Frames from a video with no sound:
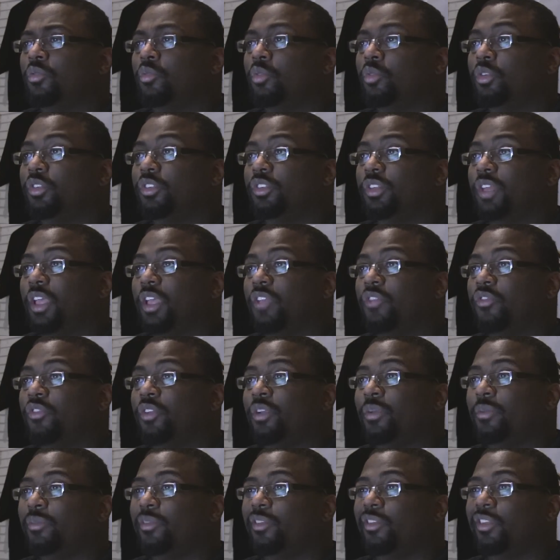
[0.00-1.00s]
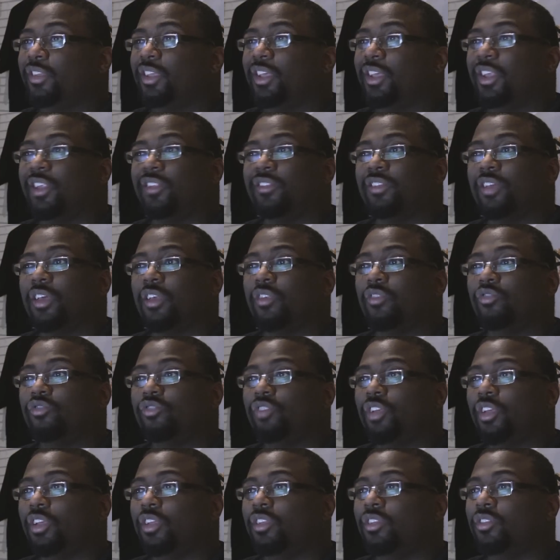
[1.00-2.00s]
What's next for him? Does he get a title
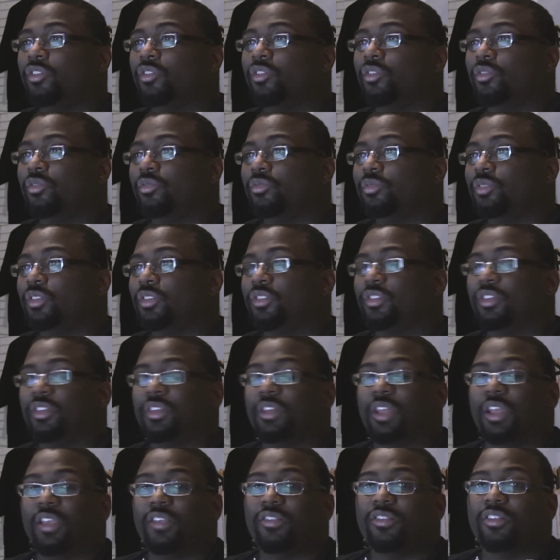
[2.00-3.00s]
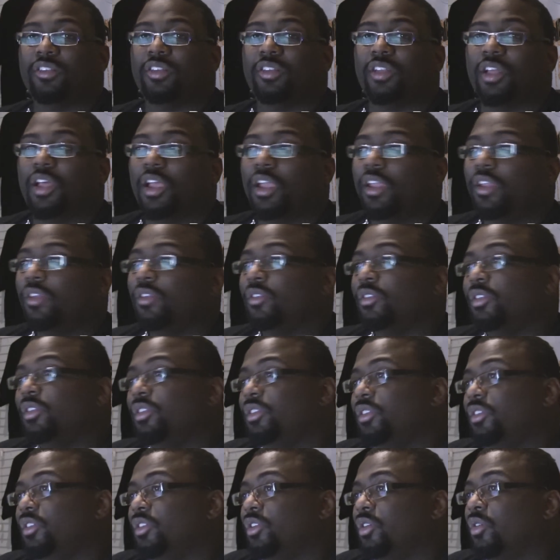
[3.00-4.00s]
shot? Is he next in line?
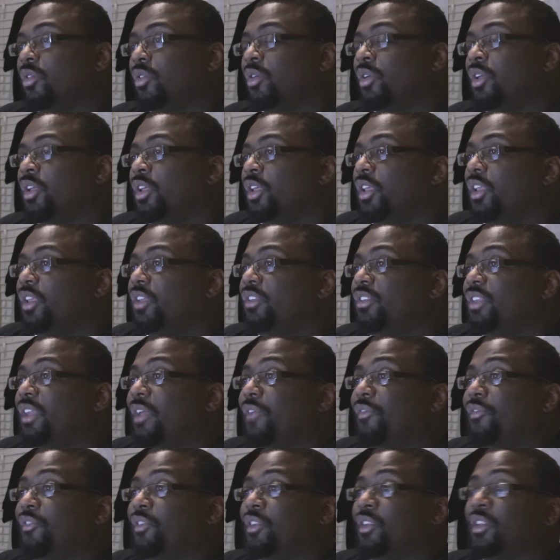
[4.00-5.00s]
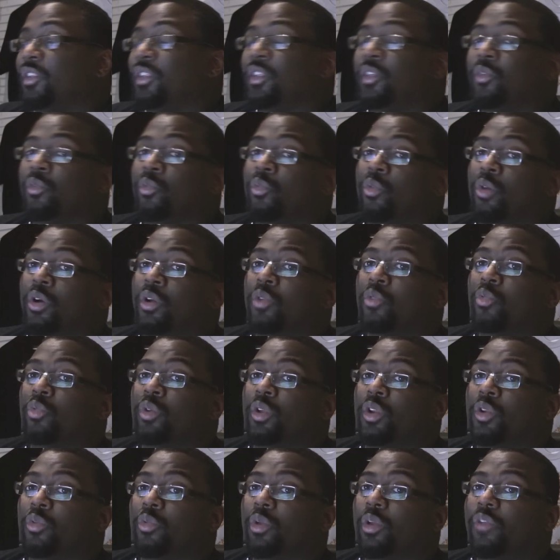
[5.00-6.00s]
He's definitely one
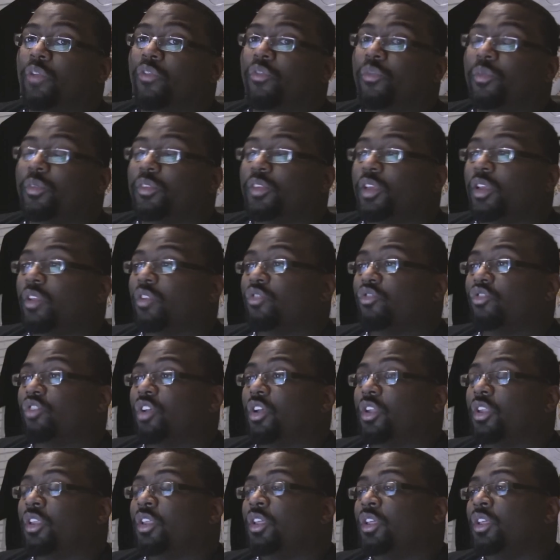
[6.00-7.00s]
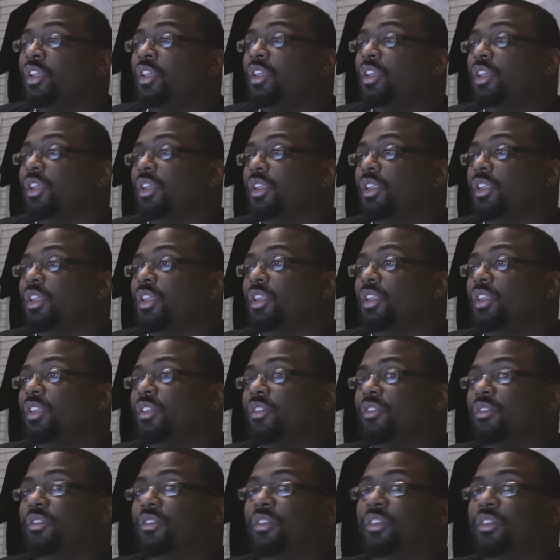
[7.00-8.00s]
win away from a title shot, and
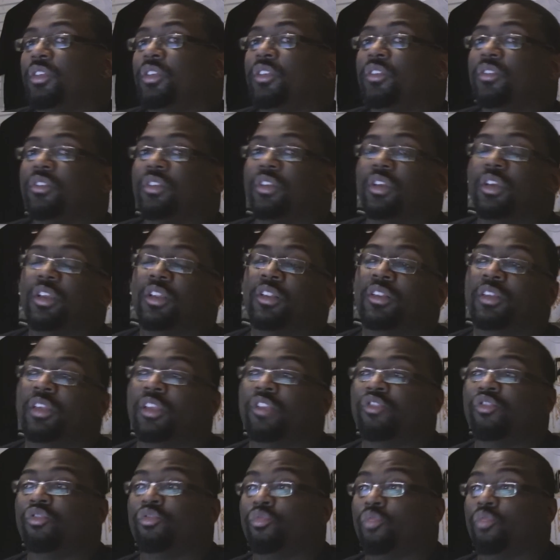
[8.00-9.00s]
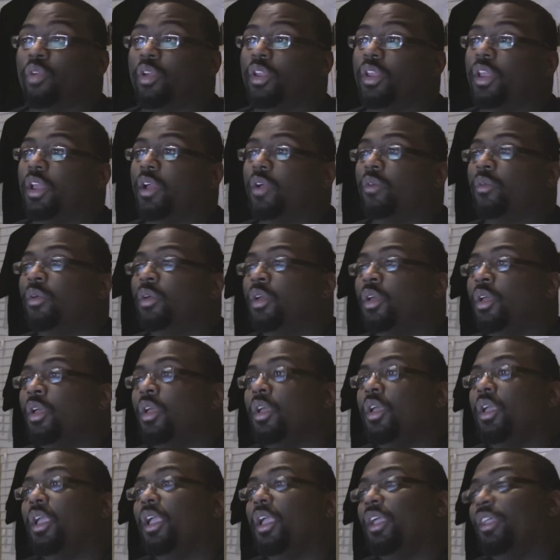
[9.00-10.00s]
he's in contention right now.
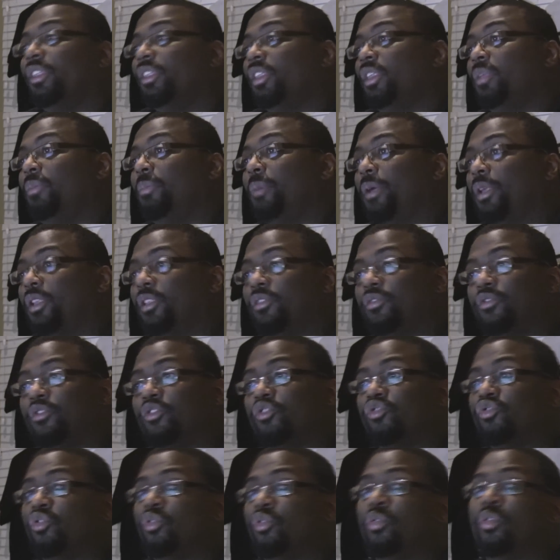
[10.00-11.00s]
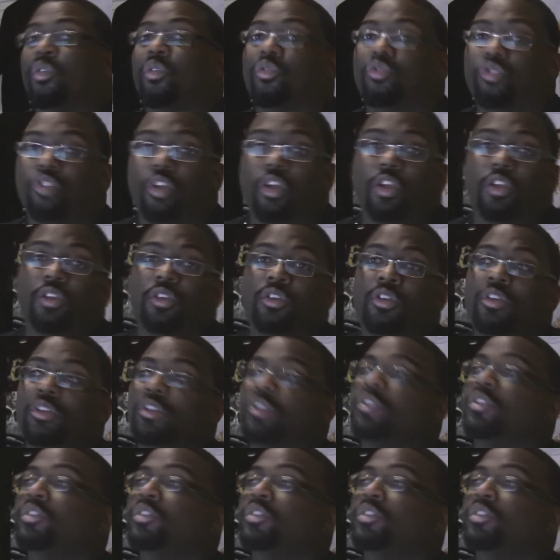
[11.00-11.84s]
Anthony Pettis versus Joe Lozon.